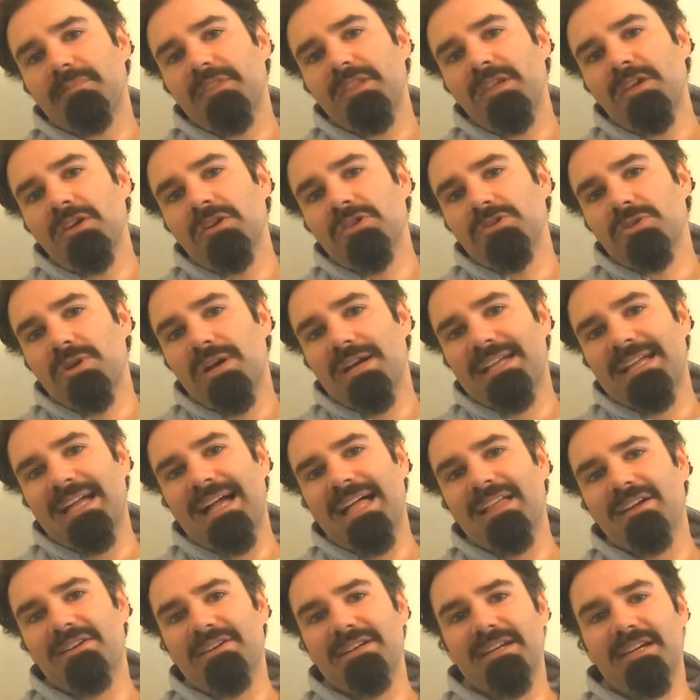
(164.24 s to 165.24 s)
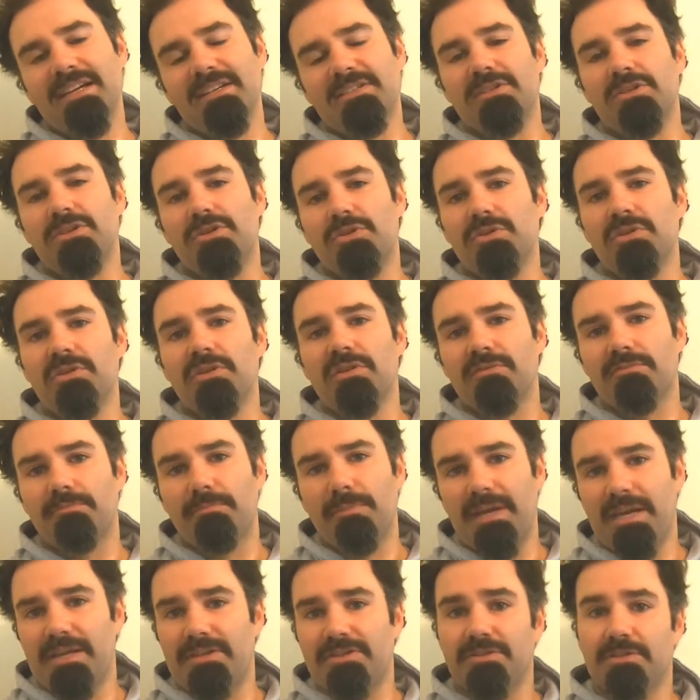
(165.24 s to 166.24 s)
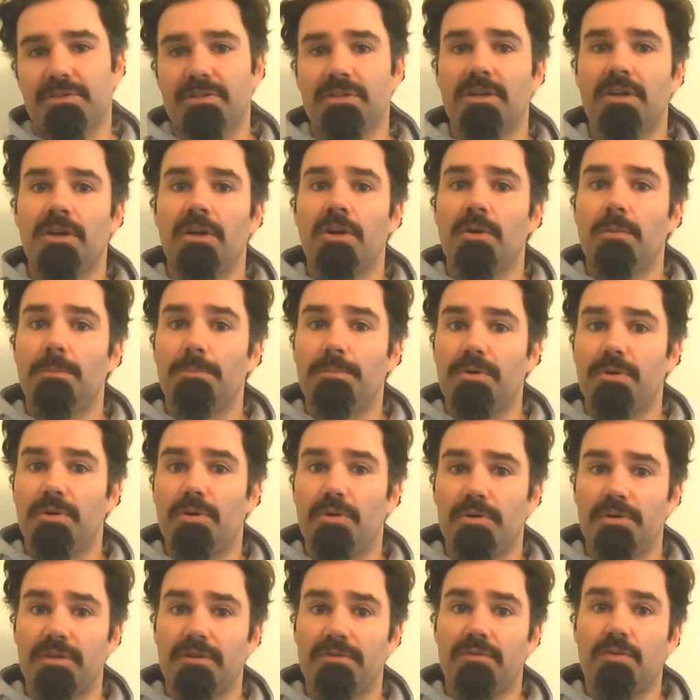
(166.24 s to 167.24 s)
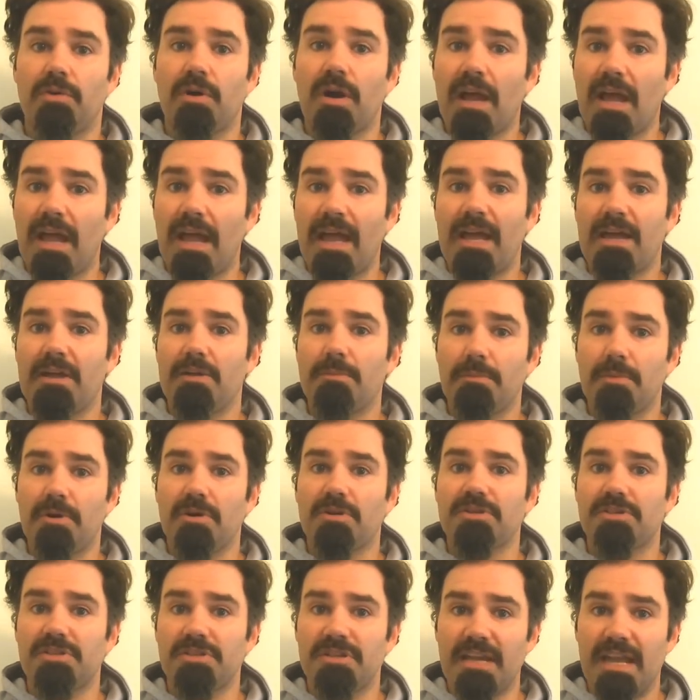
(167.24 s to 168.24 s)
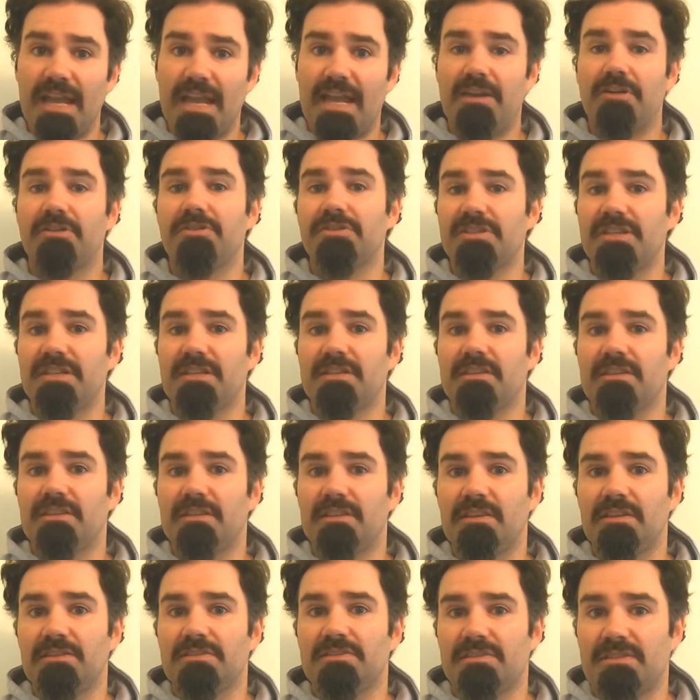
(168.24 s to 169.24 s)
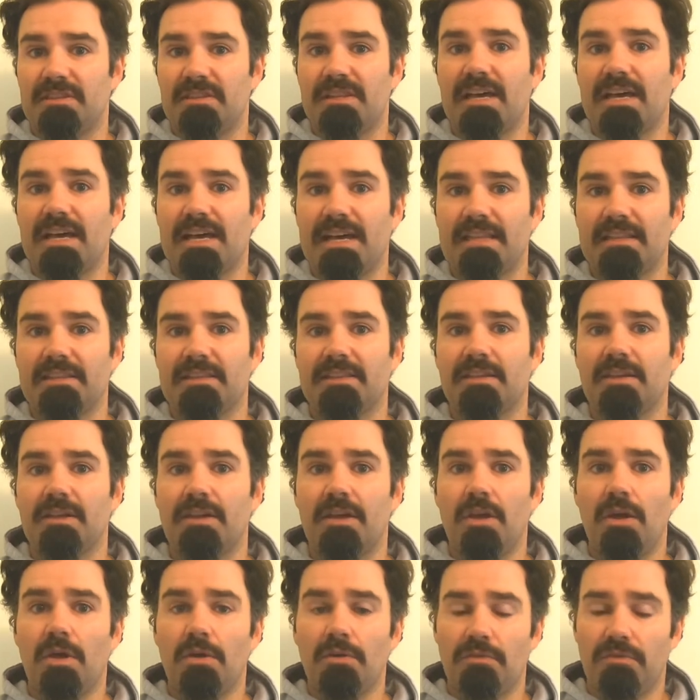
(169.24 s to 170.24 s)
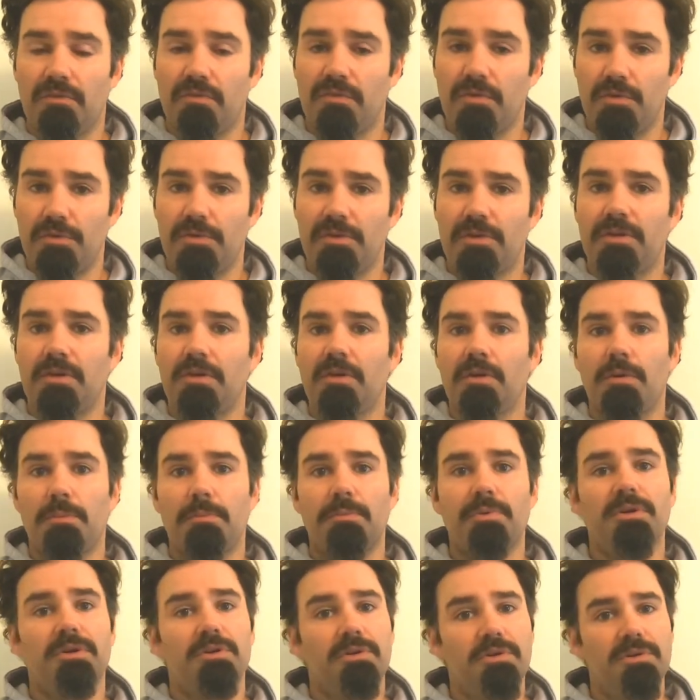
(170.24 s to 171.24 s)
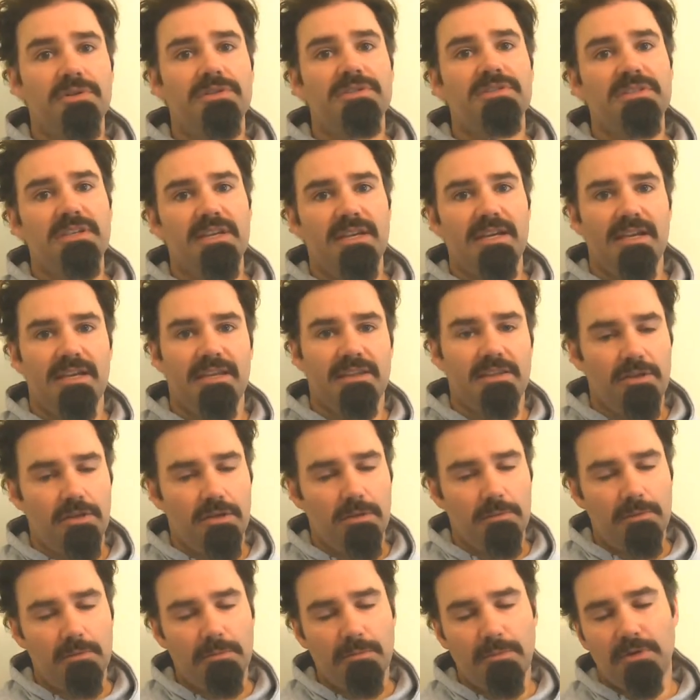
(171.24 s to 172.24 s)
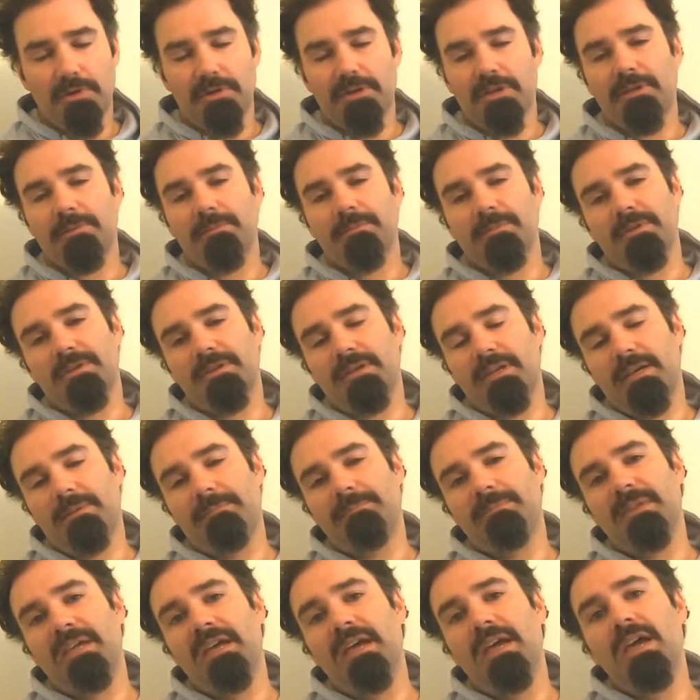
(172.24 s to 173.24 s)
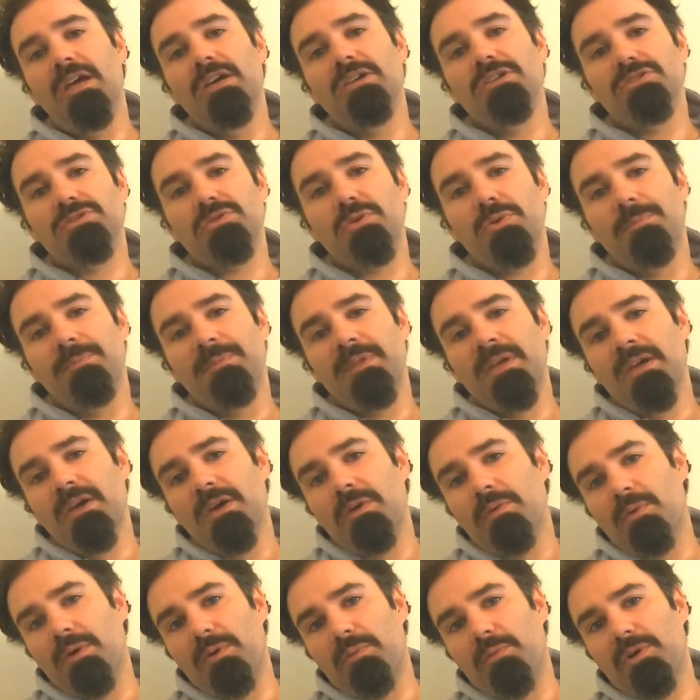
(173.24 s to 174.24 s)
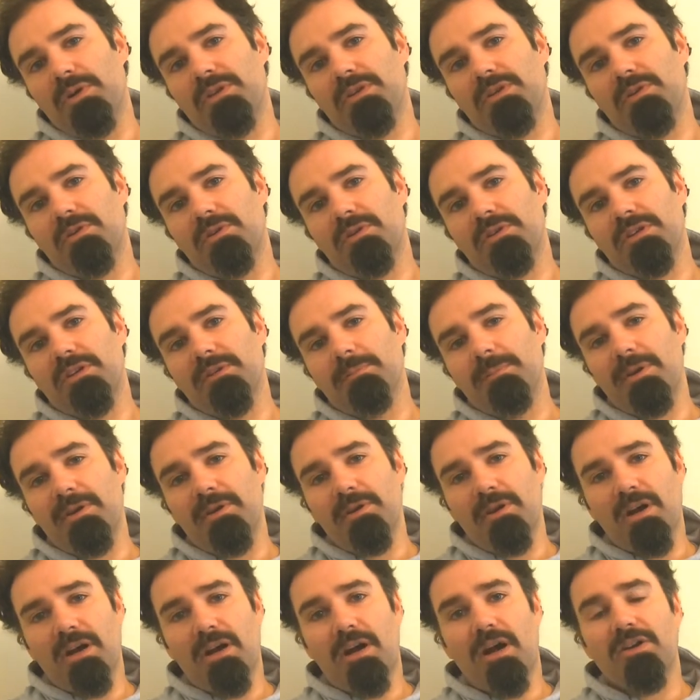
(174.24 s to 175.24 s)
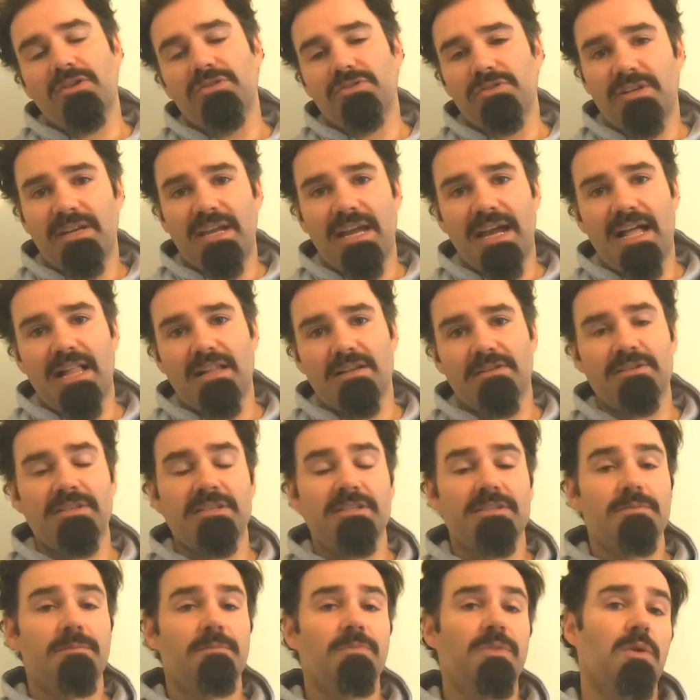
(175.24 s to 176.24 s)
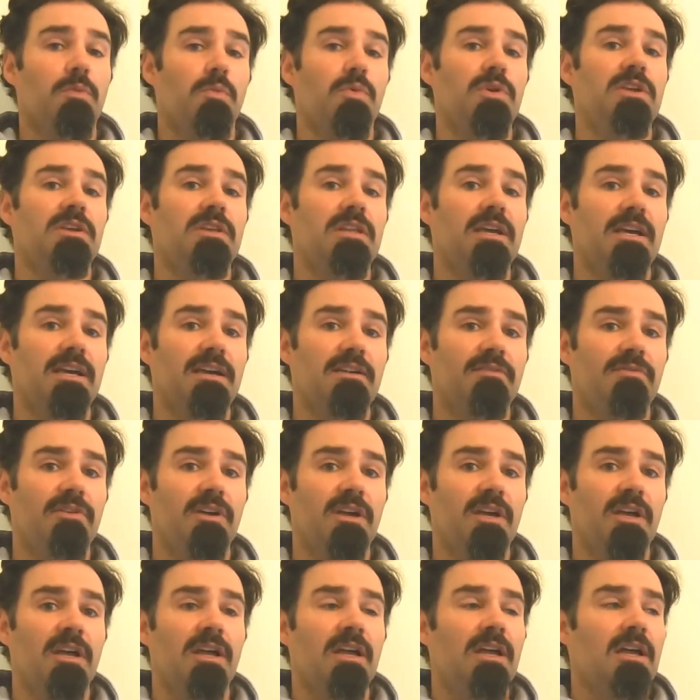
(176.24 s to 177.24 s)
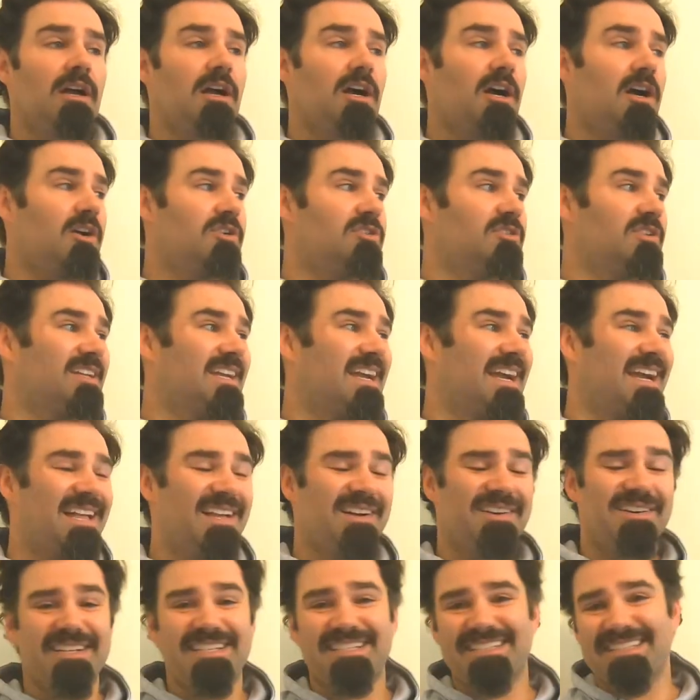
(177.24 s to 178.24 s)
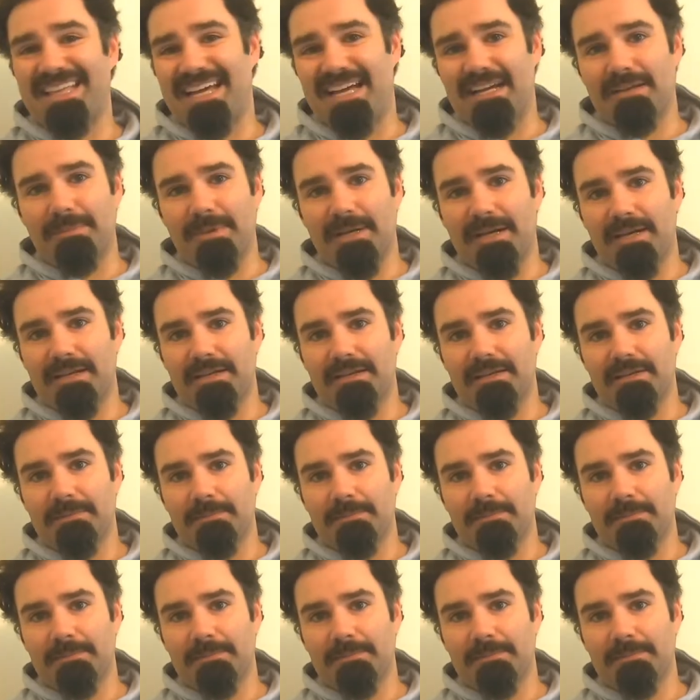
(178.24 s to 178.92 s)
So a calorie is a unit of measure purely for how much energy does that food produce in the human body. Okay, so when we're talking about 100 calories, we could have a 100 calorie snack pack